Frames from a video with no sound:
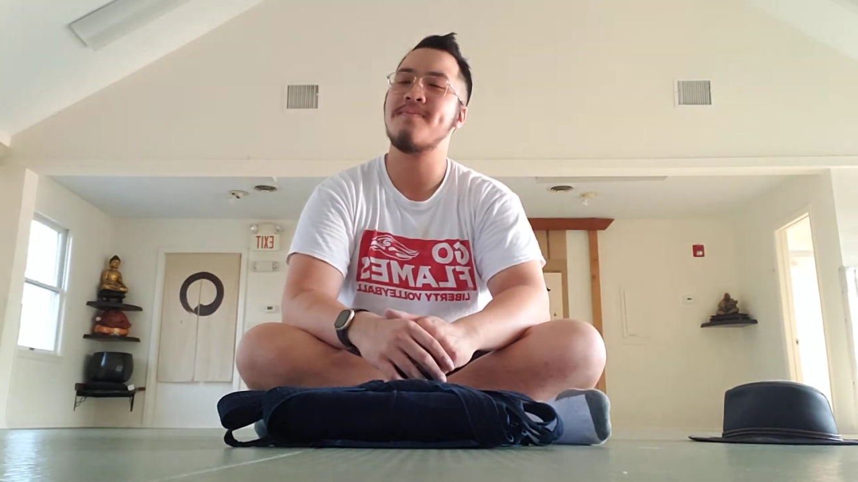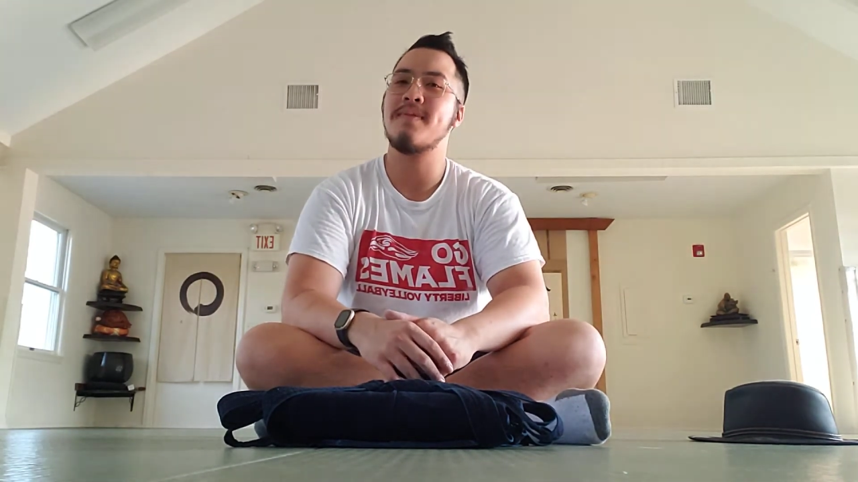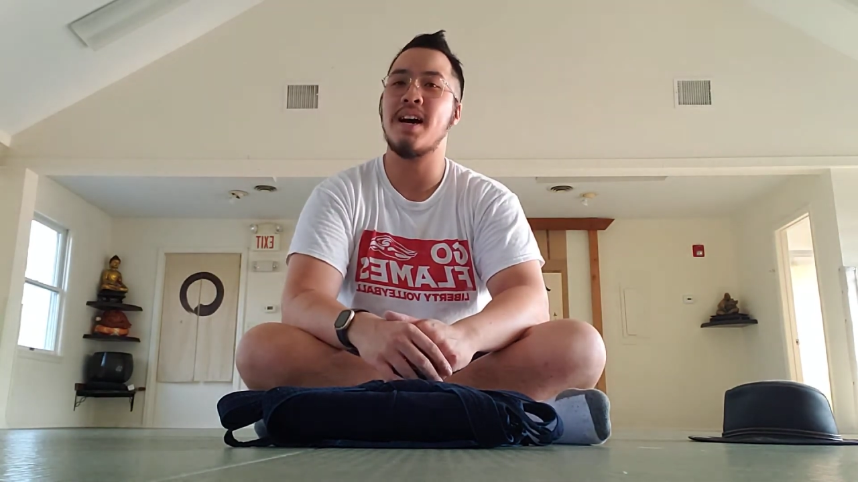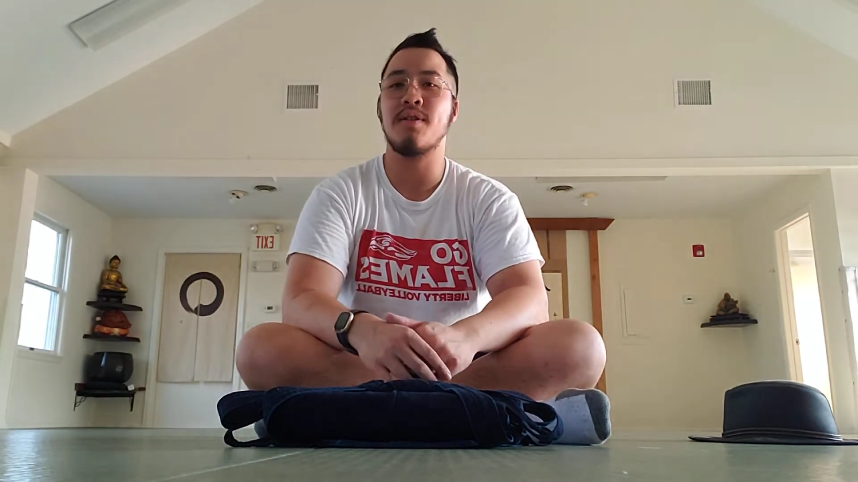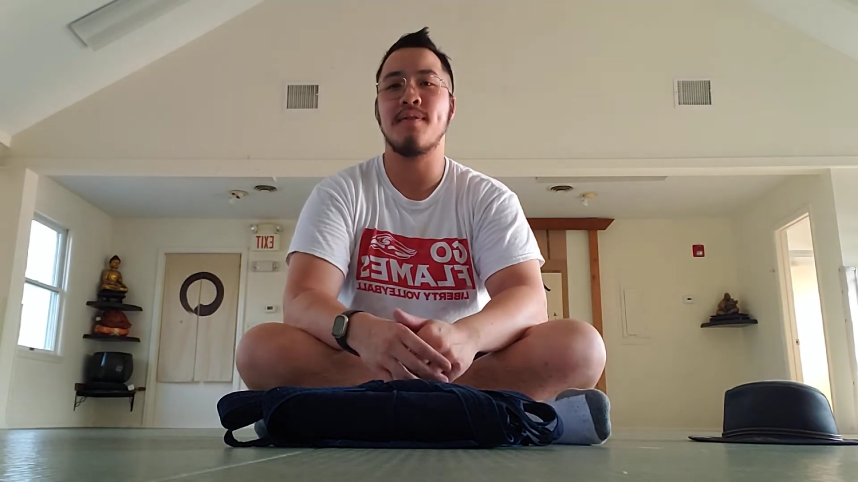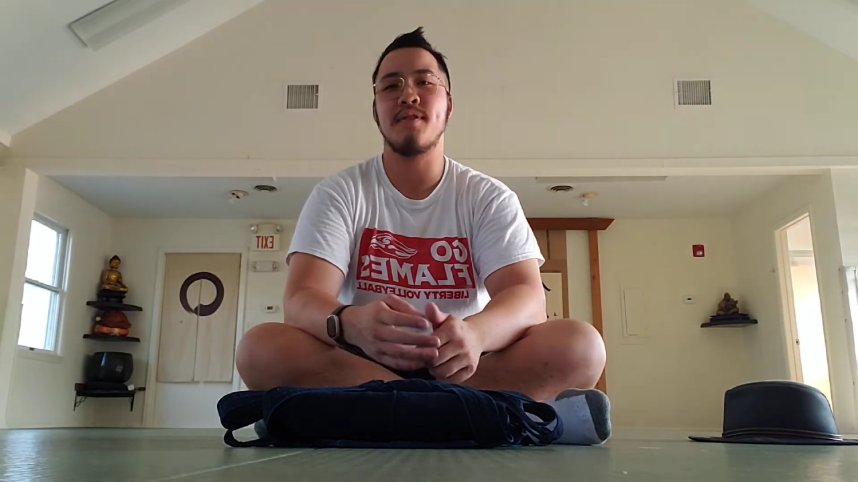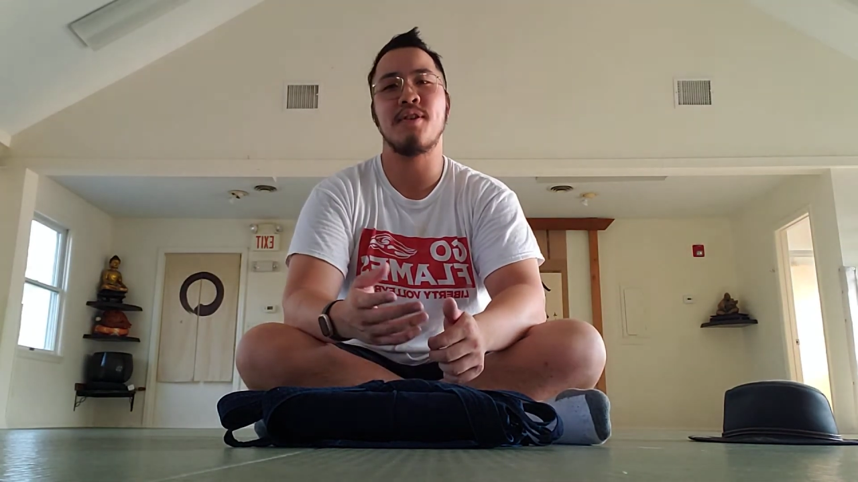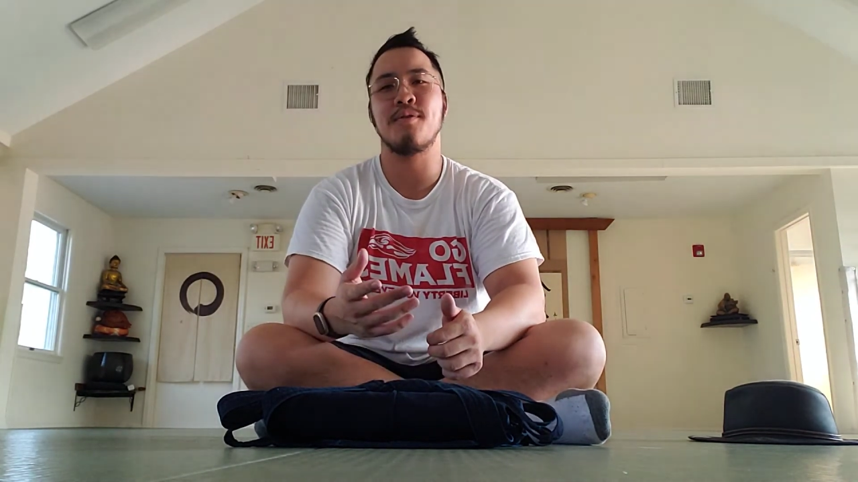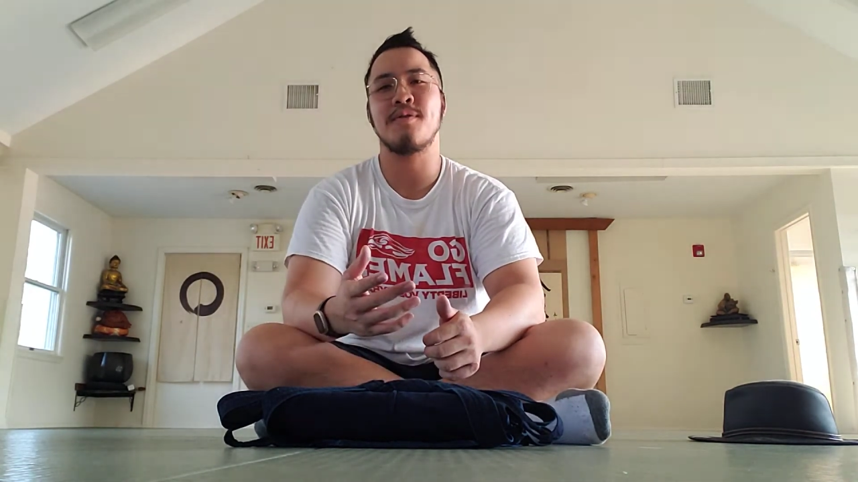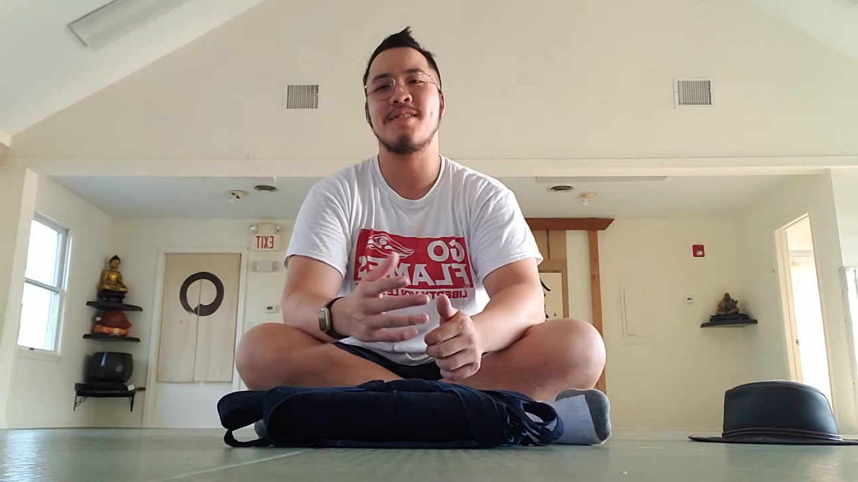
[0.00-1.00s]
I don't even
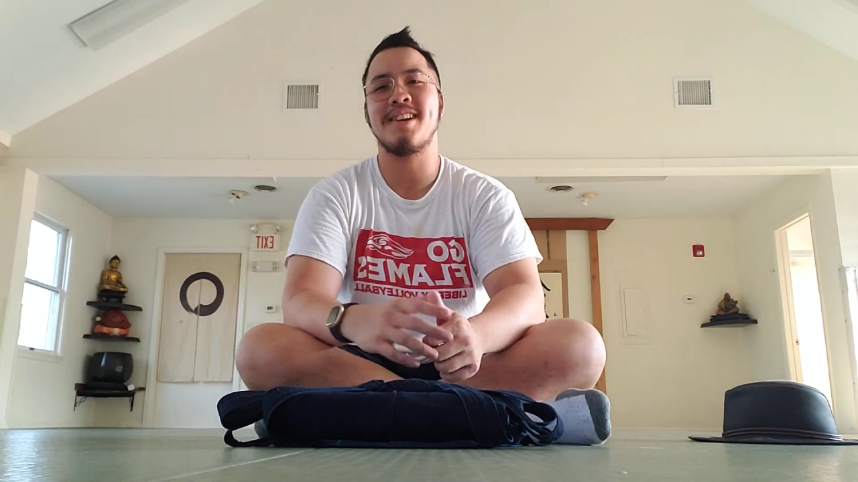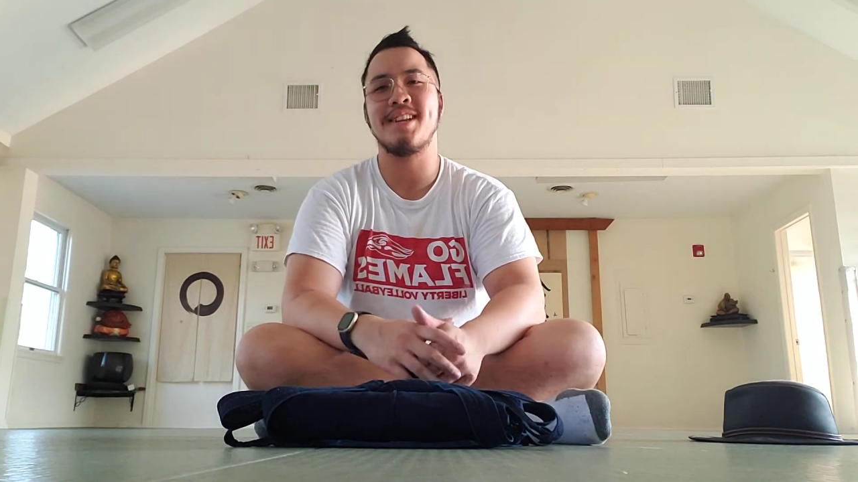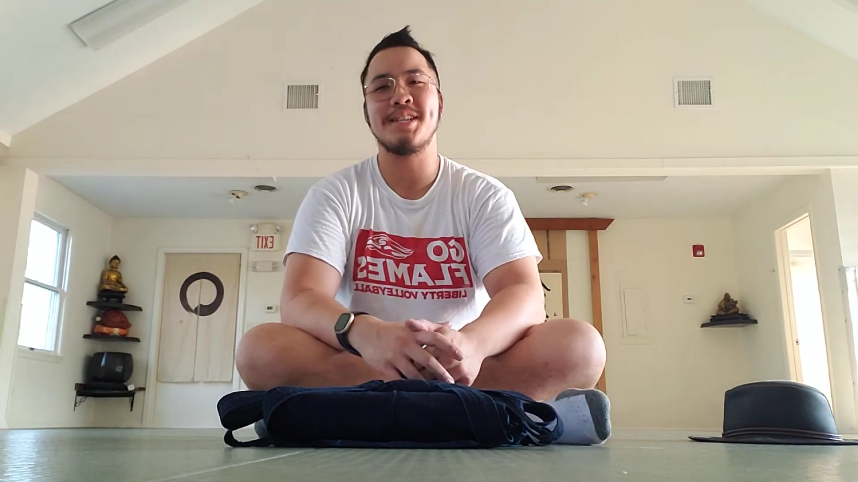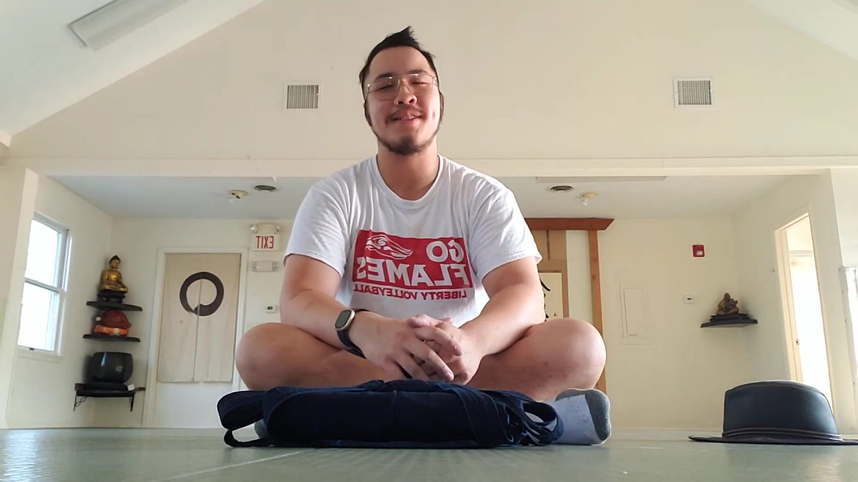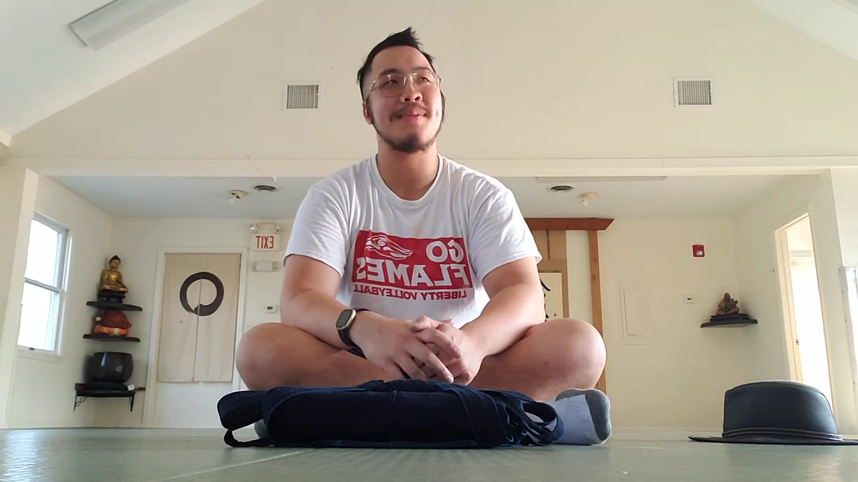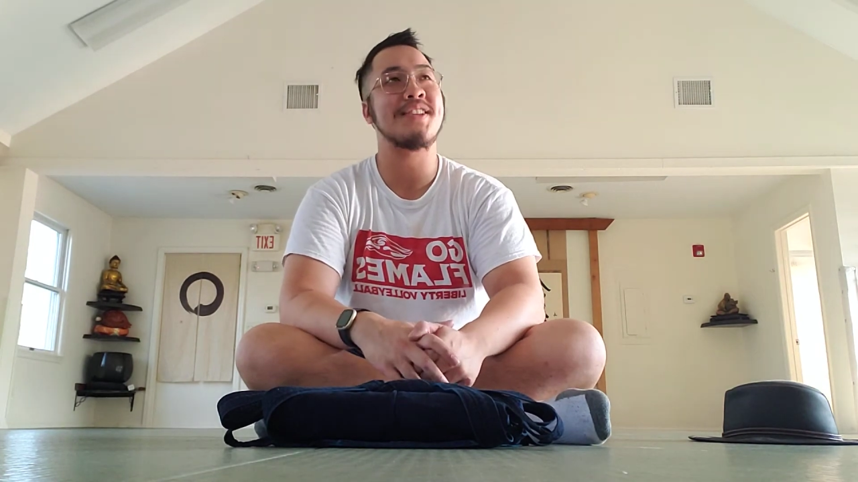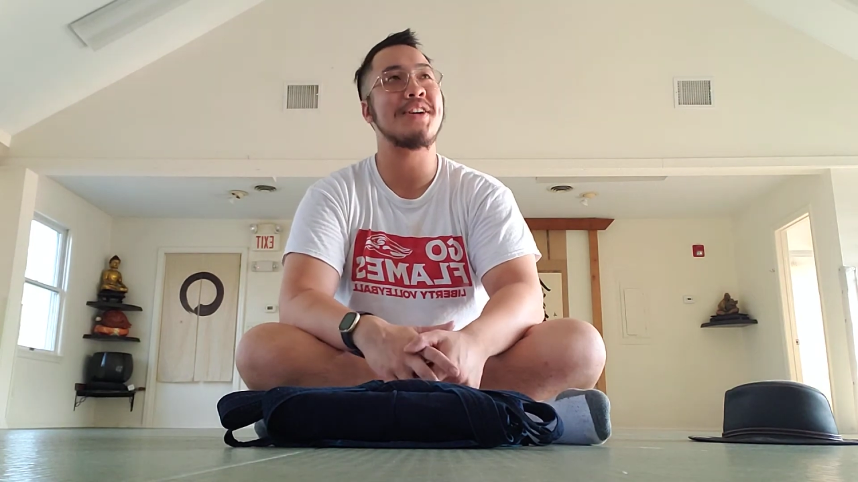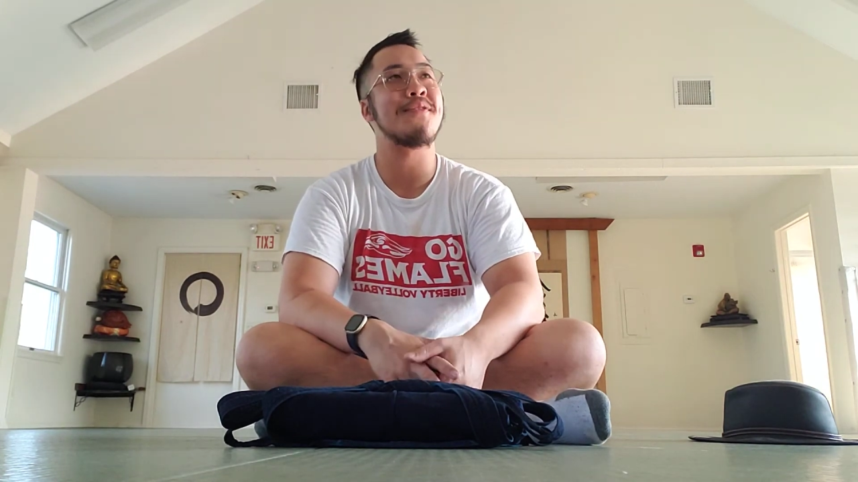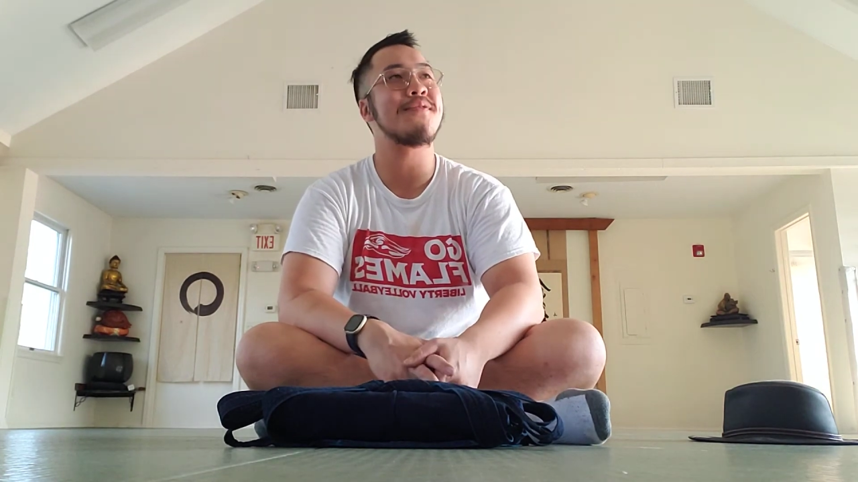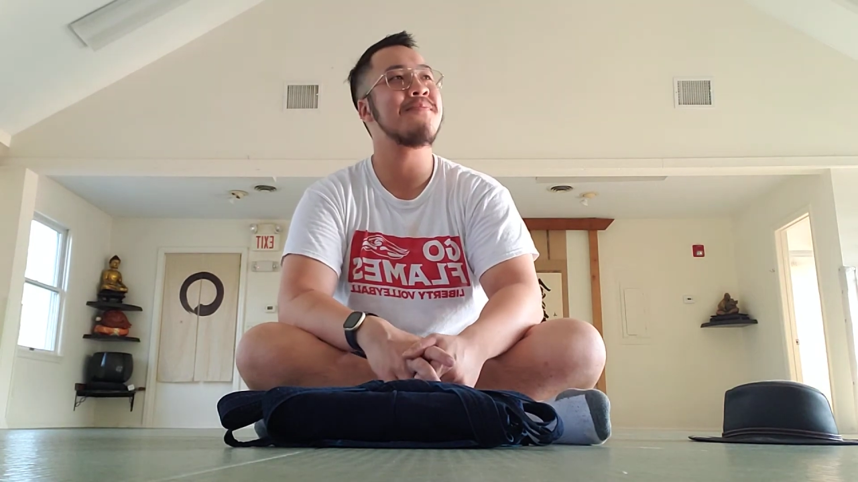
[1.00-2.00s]
know Chinese myself.